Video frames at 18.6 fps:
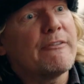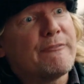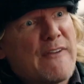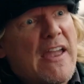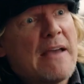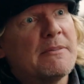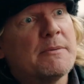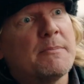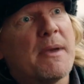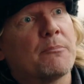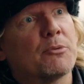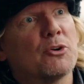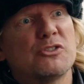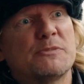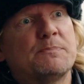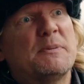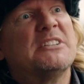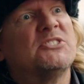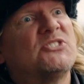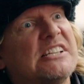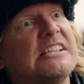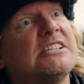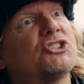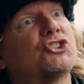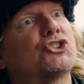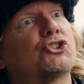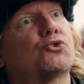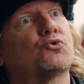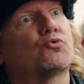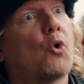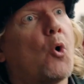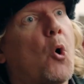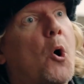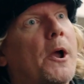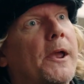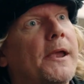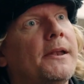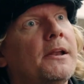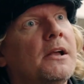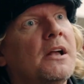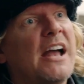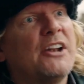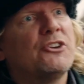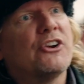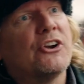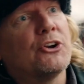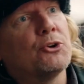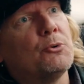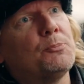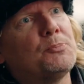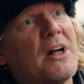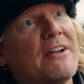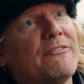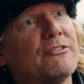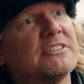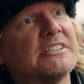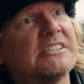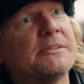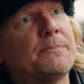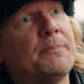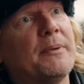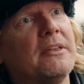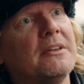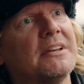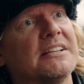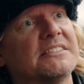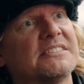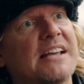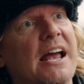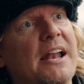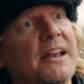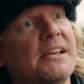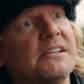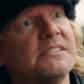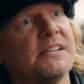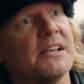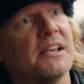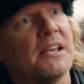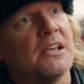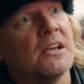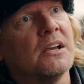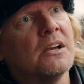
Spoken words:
have a family member who's been destroyed, and you're here to apply for disability. It's that easy.